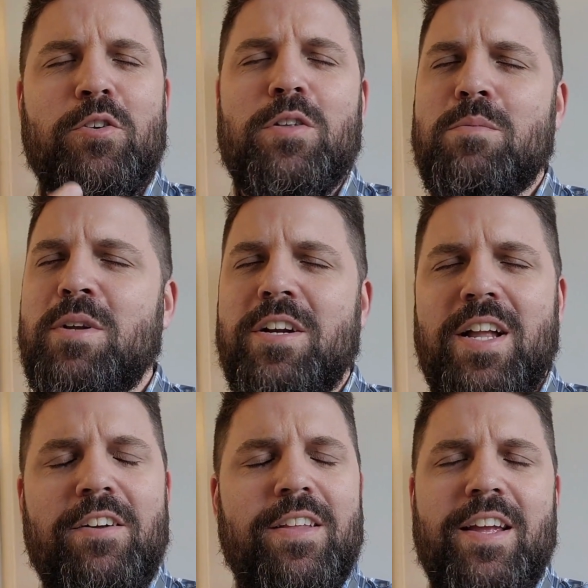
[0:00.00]
I'm growing the
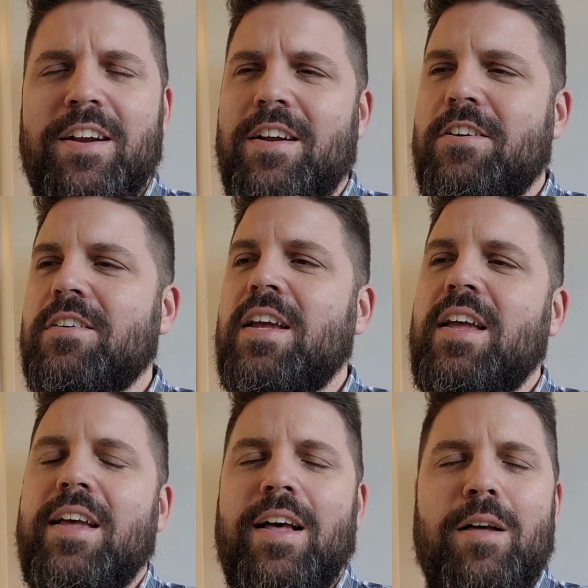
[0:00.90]
beard out, the hair out.
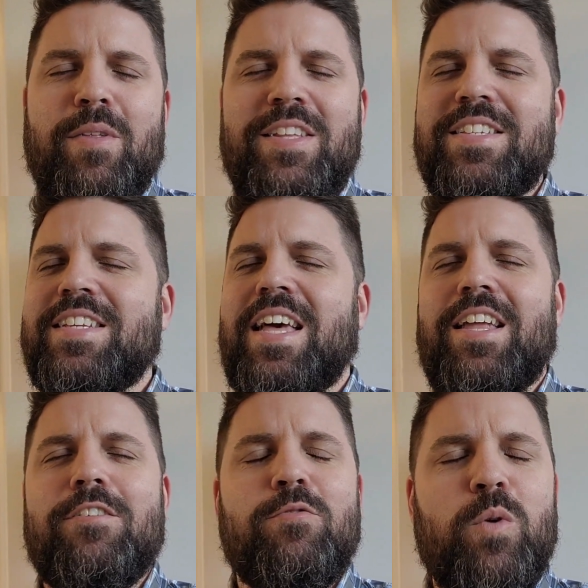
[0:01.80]
This is
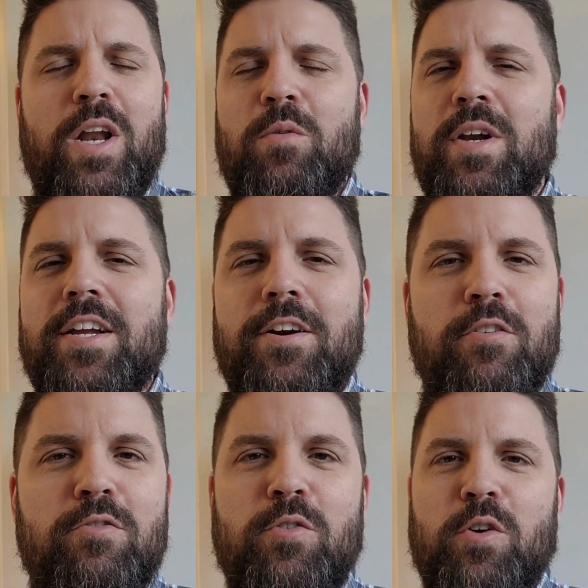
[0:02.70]
kind of what I want to
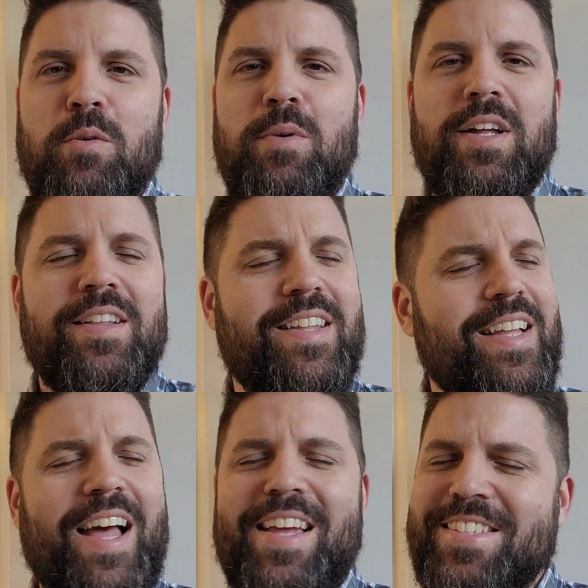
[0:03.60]
go for, but
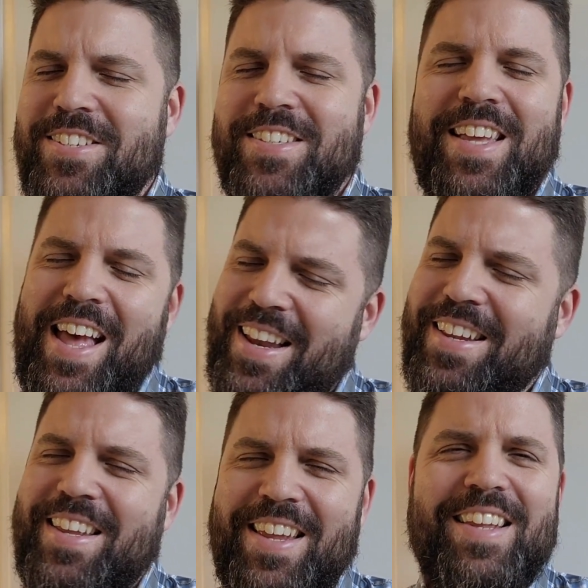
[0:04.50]
the guy's just
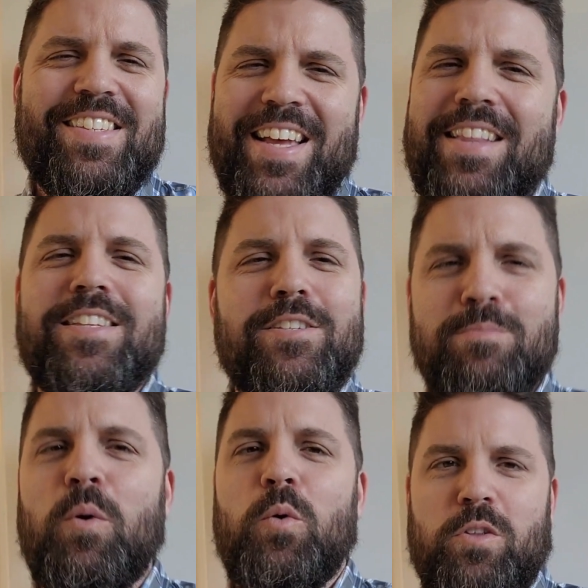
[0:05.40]
got it. He's got the
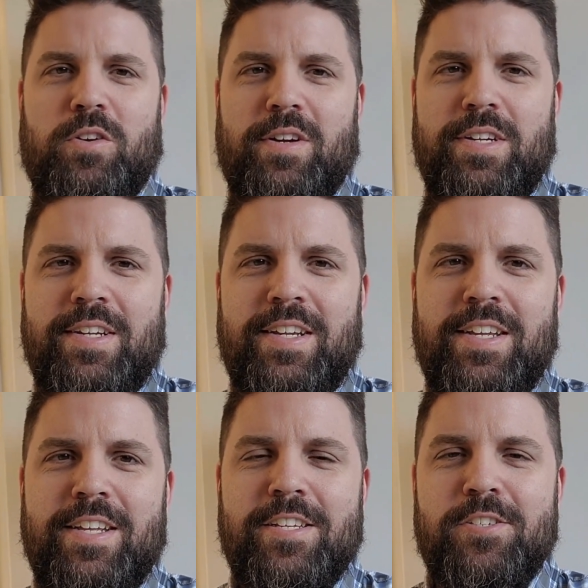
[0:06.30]
smolder.
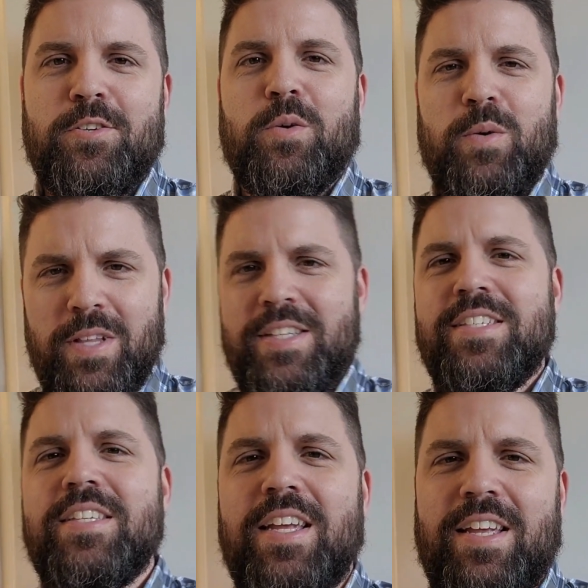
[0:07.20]
So
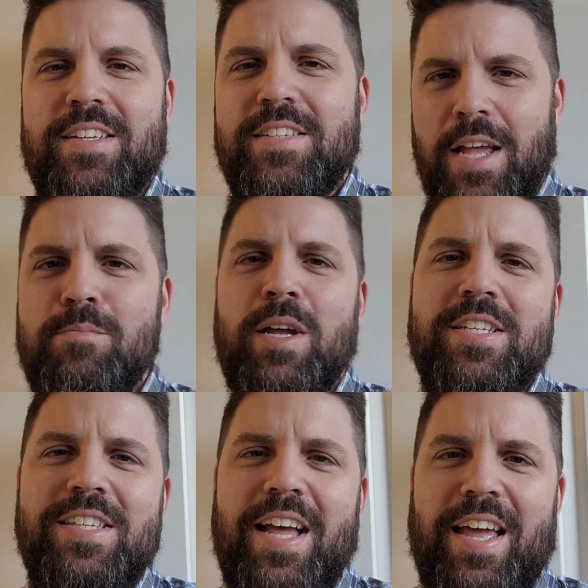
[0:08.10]
let's see, side
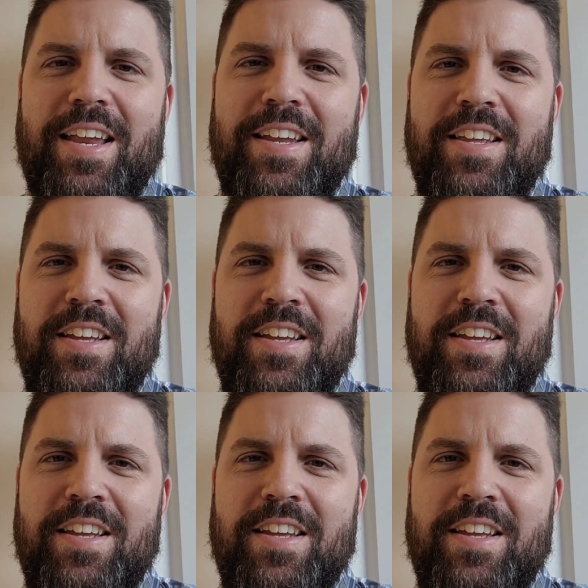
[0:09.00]
by side.